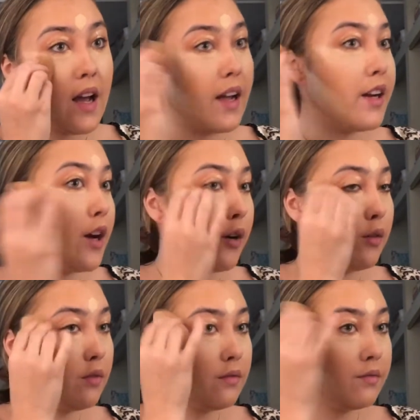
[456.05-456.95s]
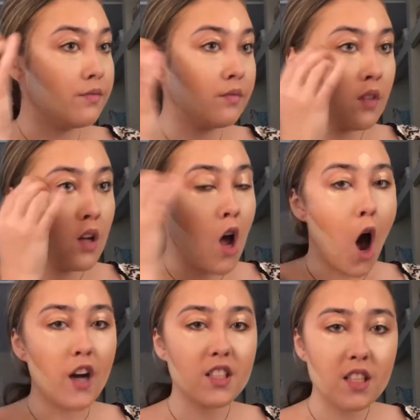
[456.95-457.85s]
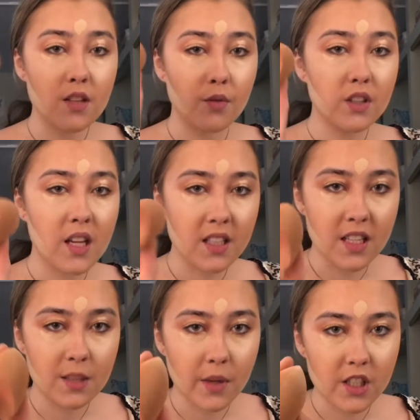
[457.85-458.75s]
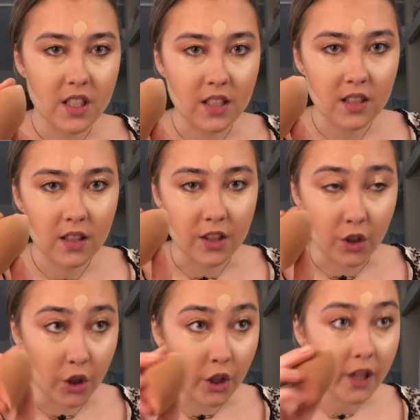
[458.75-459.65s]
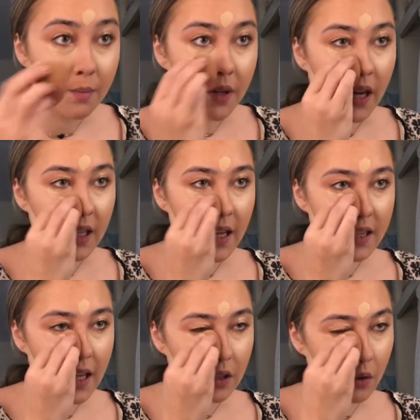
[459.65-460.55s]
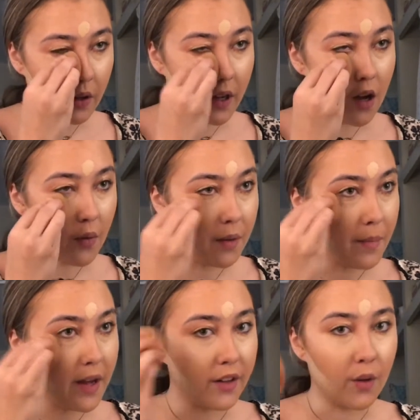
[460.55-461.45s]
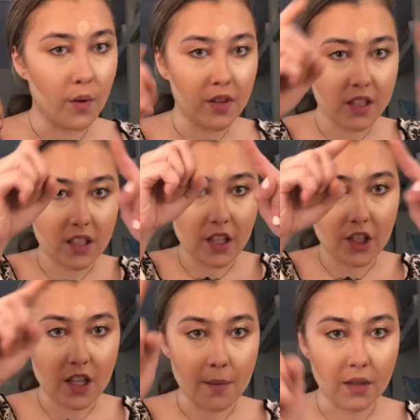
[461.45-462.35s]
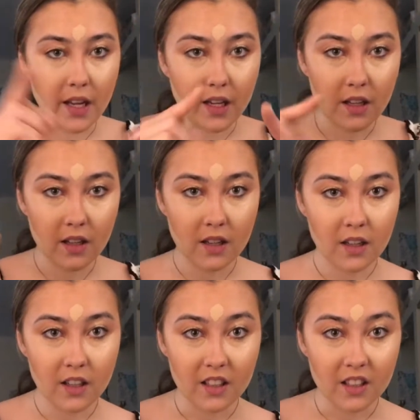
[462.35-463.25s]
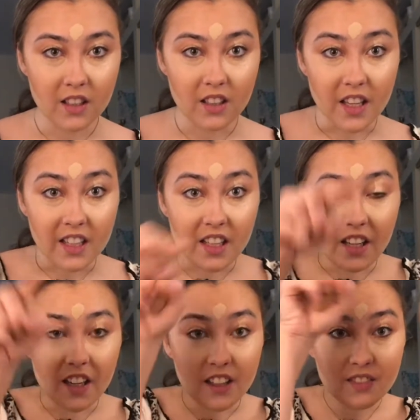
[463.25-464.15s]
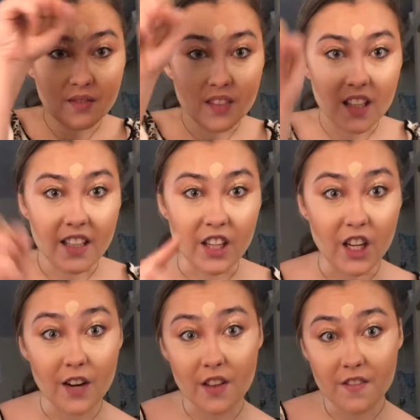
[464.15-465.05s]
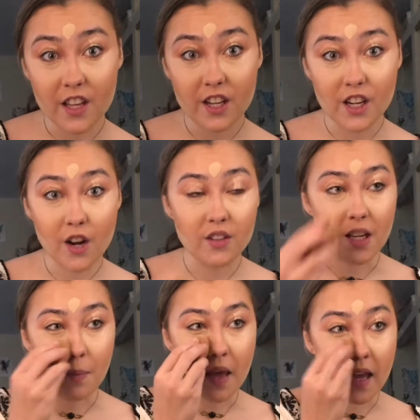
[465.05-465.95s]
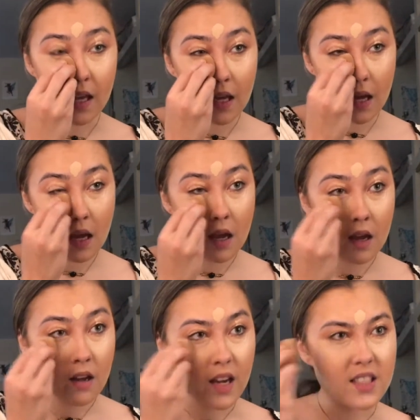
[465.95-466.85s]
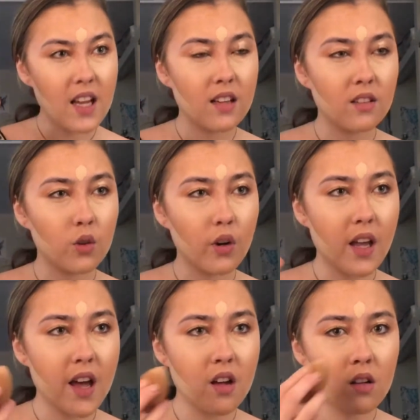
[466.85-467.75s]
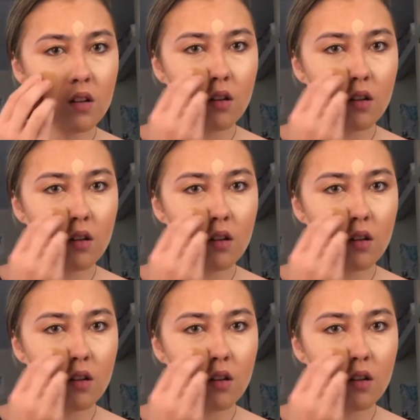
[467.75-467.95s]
I know. Honestly, the Real Techniques sponge is good, but I like that L'Oreal one better. The one that's like shaped like a curvy figure, you know, it's like pink. Is that L'Oreal?